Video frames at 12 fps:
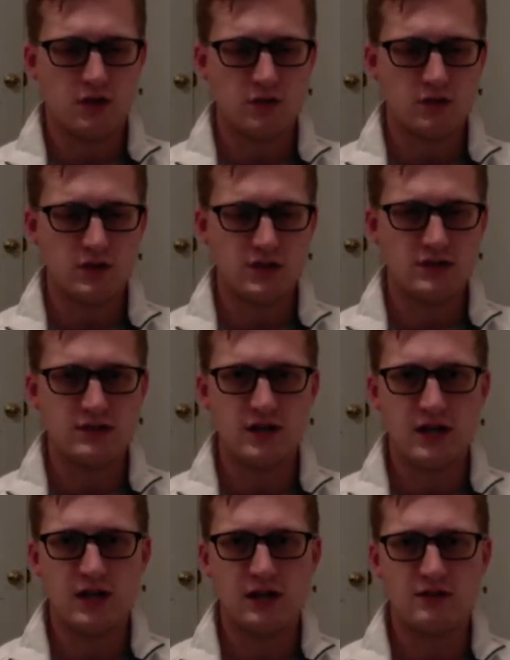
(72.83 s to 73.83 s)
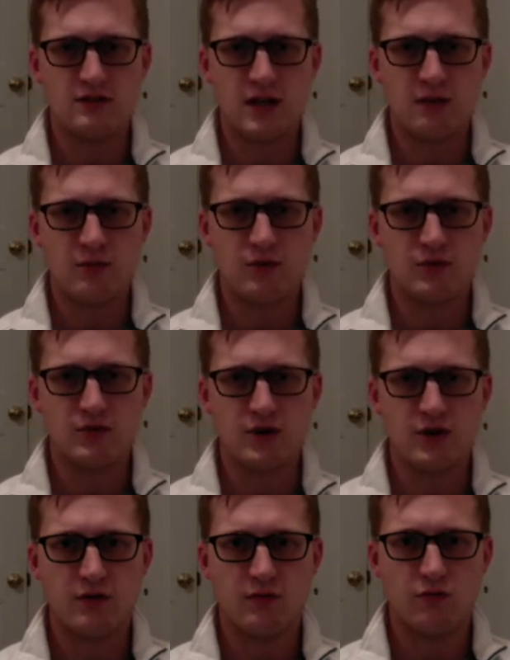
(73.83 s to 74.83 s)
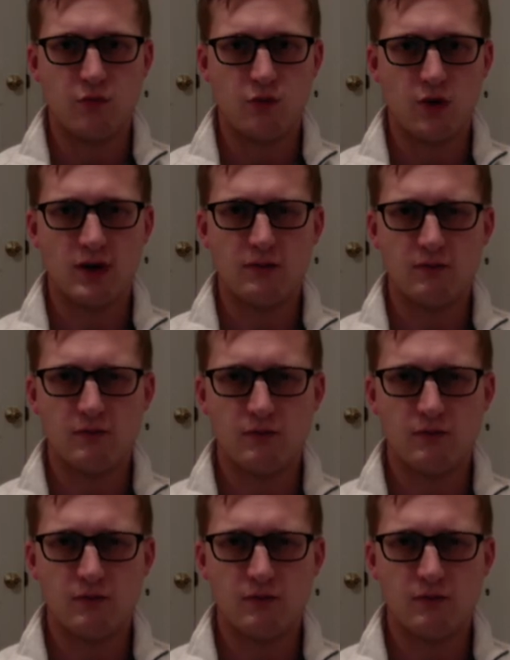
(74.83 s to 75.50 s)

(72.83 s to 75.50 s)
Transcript: really set examples of what it